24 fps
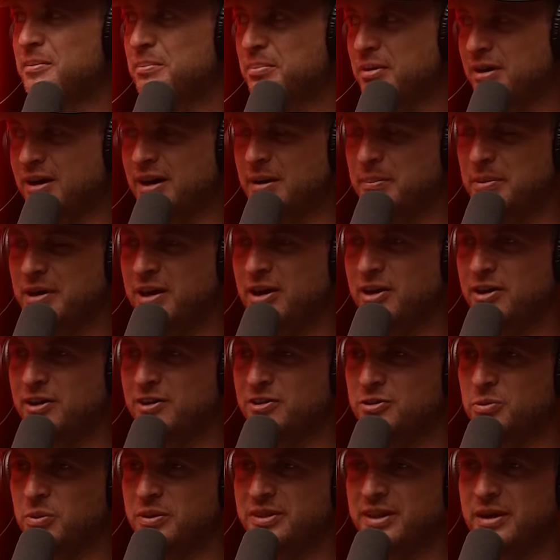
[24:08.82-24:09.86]
But I'm
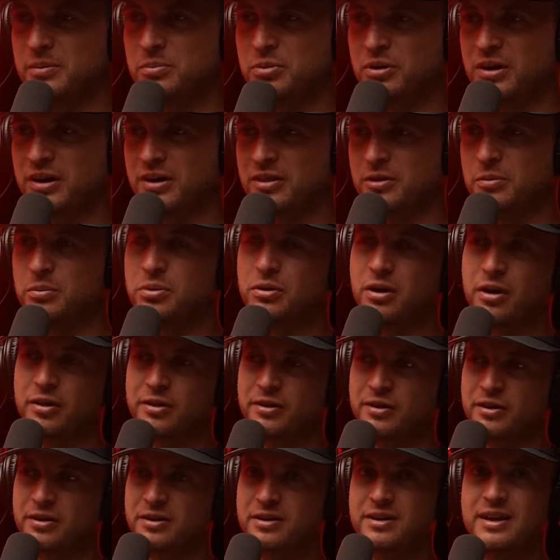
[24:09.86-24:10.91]
curious when they bring the
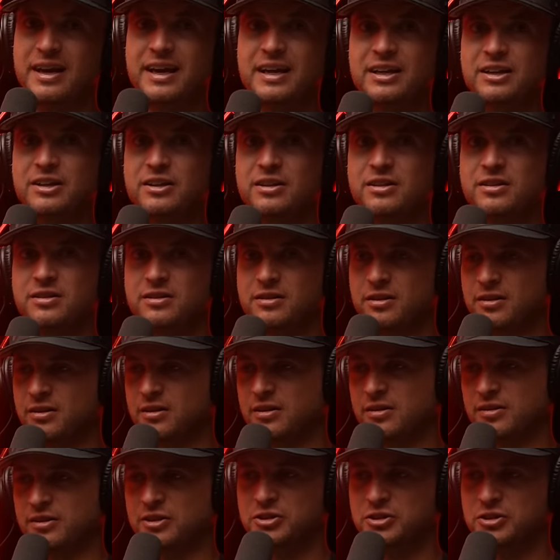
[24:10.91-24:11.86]
brother into this